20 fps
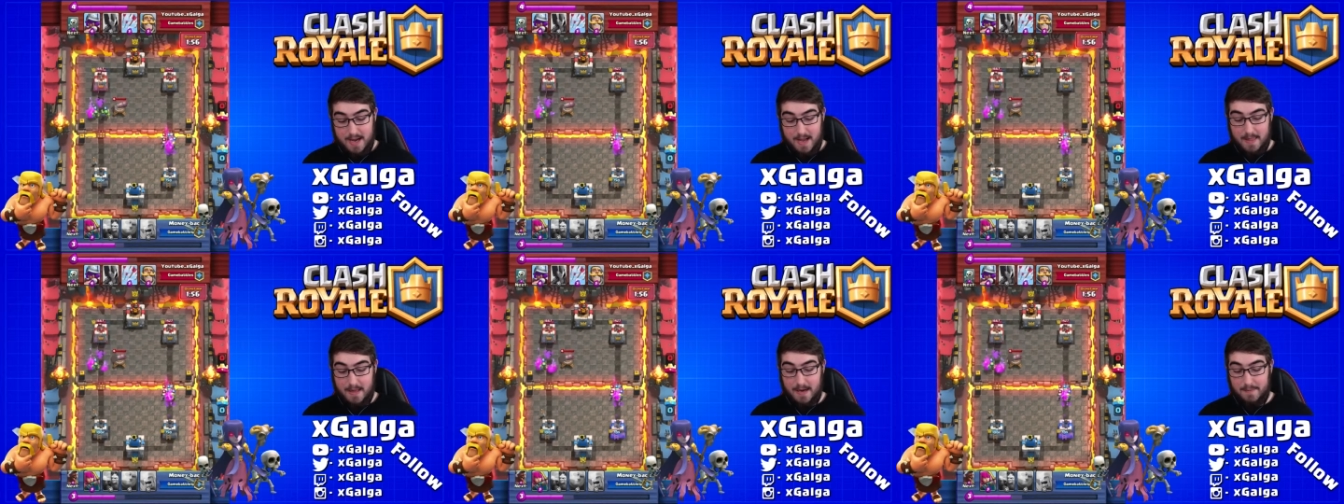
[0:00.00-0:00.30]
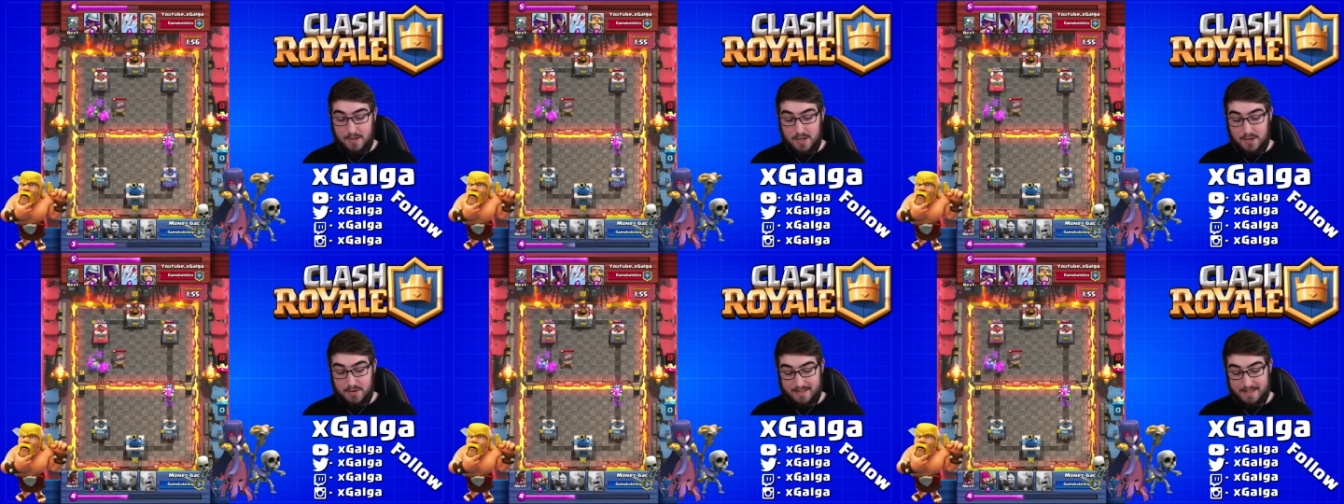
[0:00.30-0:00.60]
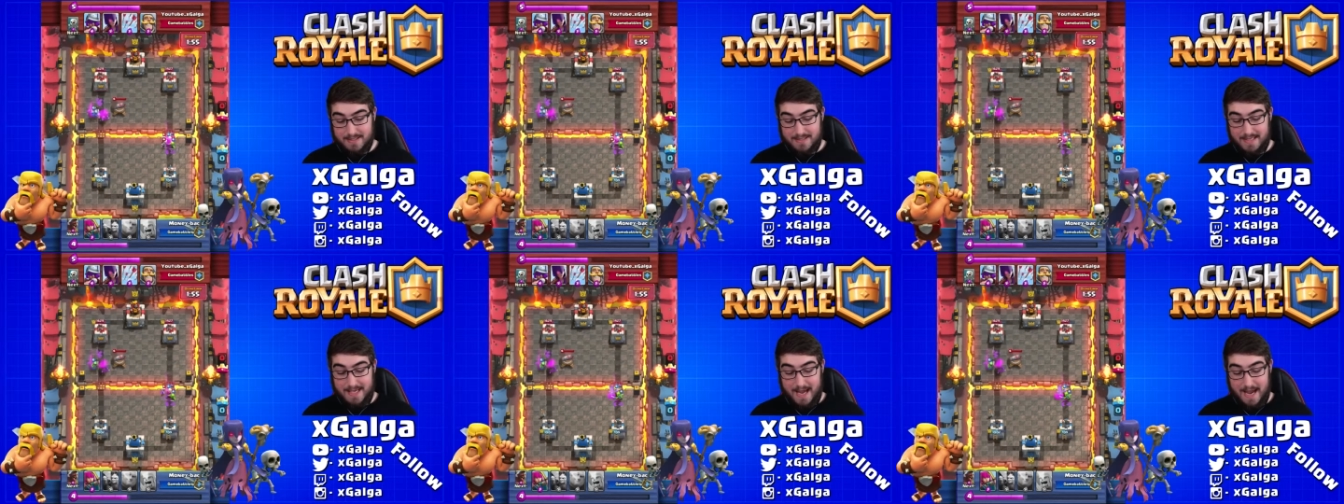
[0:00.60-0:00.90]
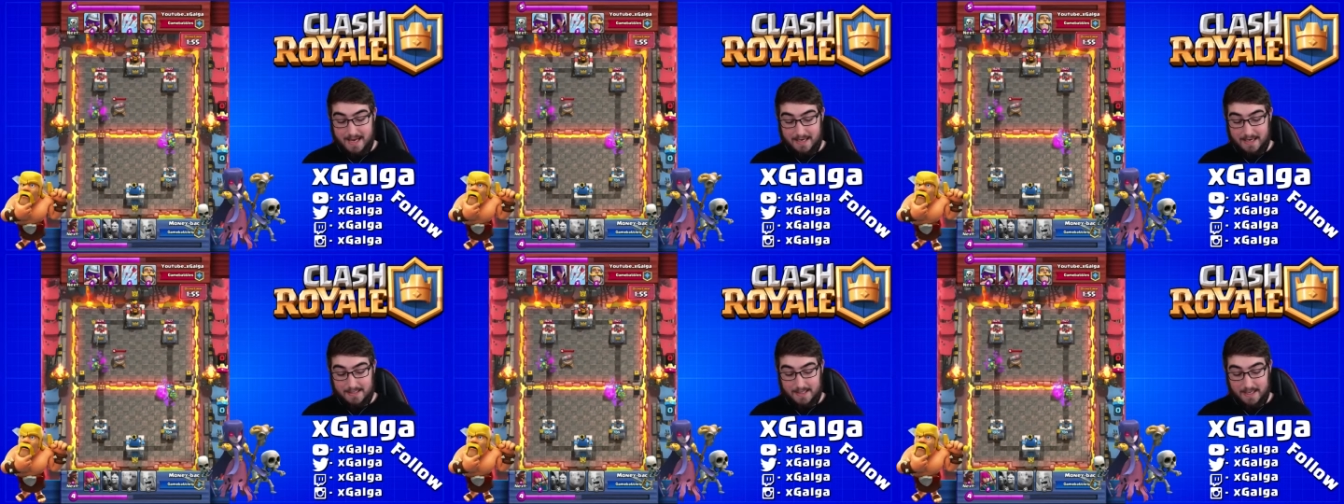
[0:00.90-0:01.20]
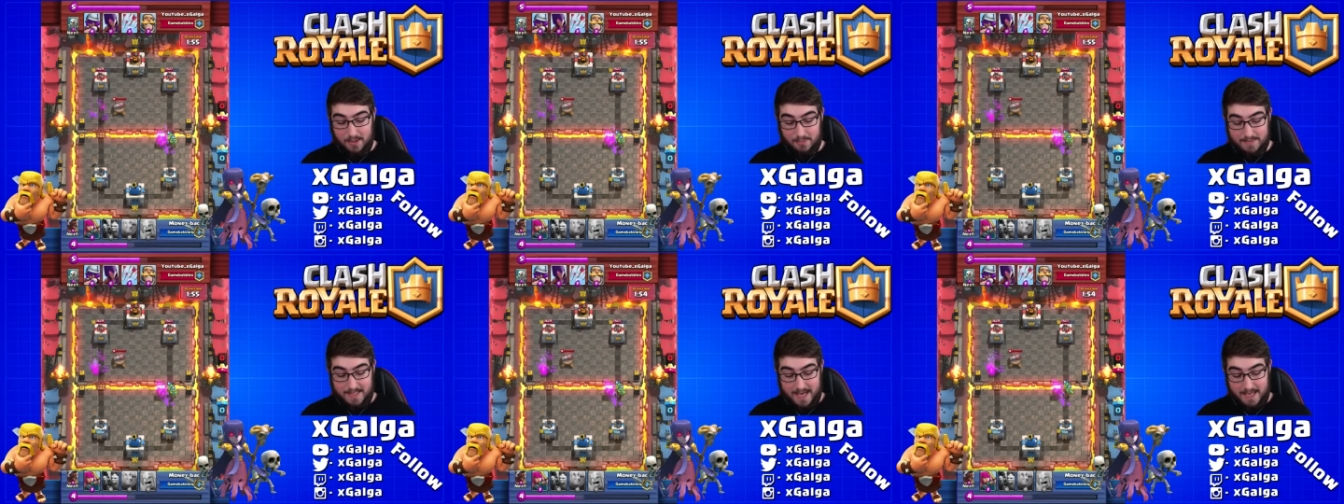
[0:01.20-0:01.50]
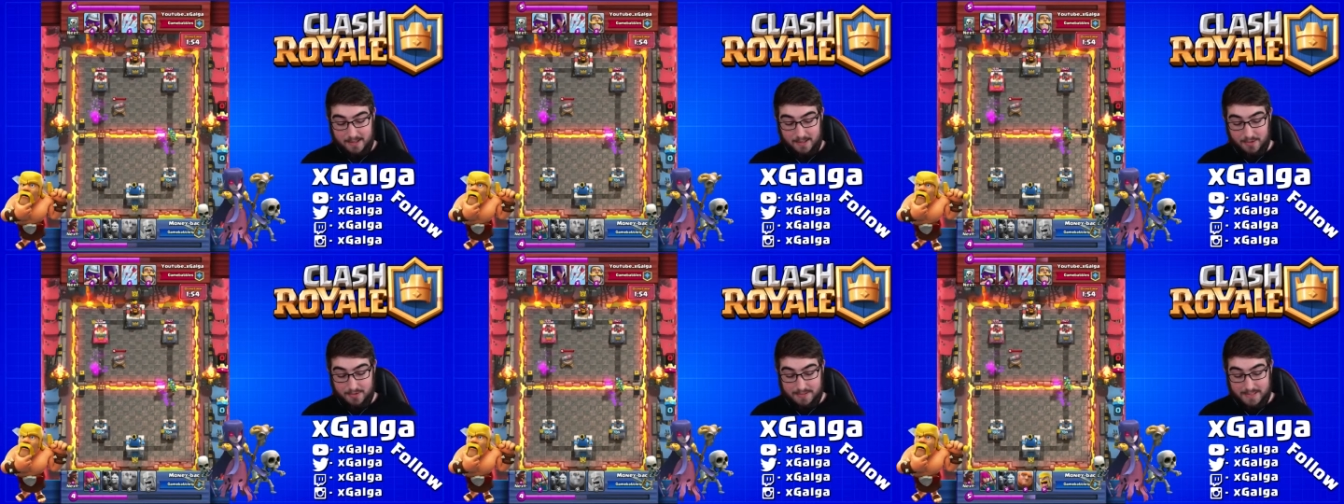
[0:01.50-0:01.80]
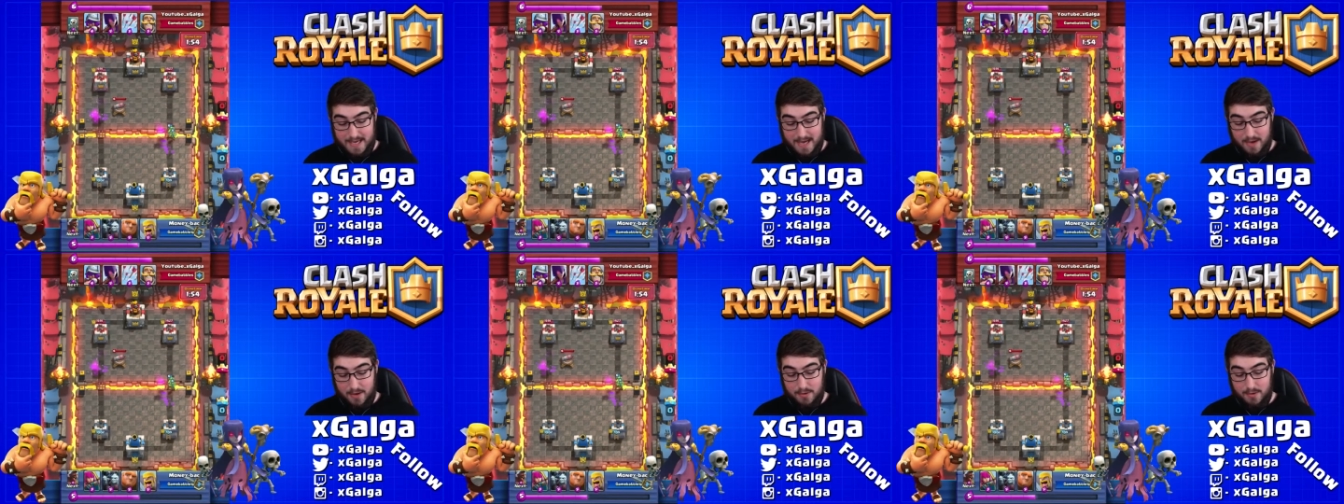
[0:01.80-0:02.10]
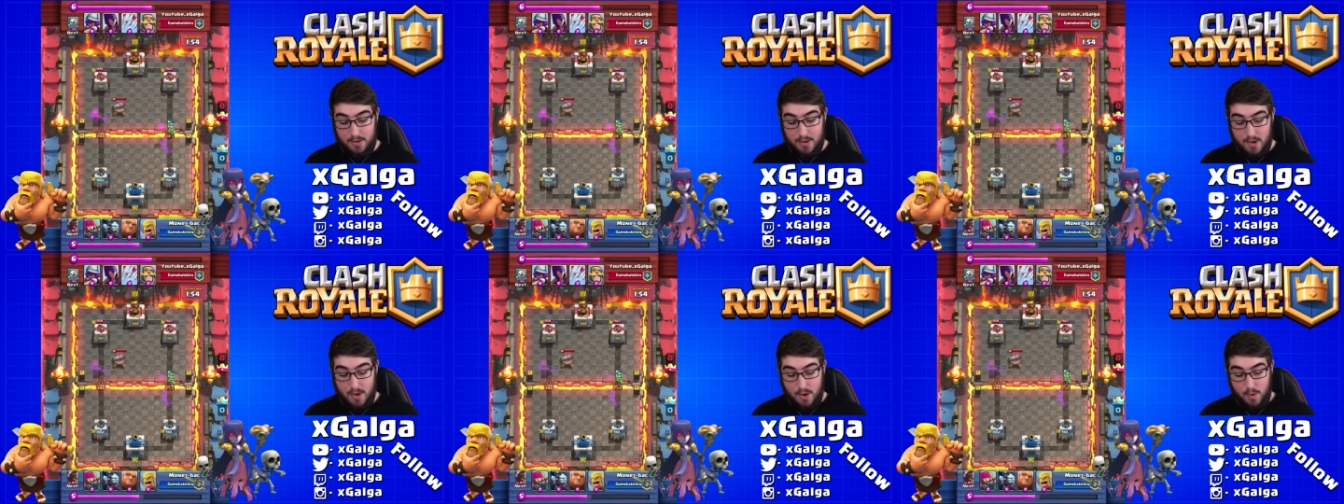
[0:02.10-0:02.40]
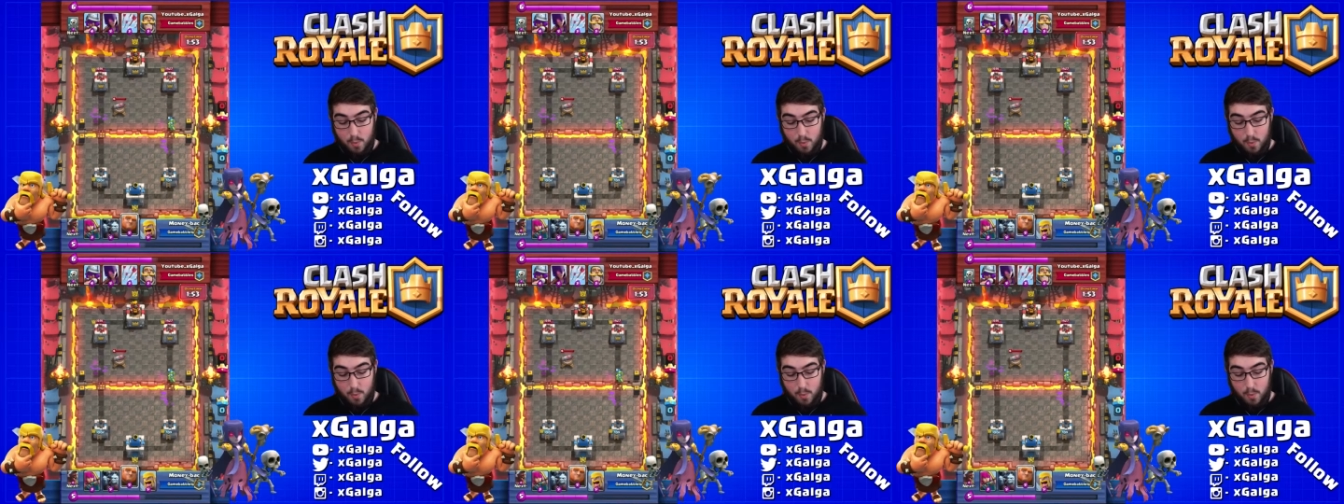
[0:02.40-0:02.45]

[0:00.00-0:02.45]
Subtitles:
And then I'm going to use this cannon to help take those down,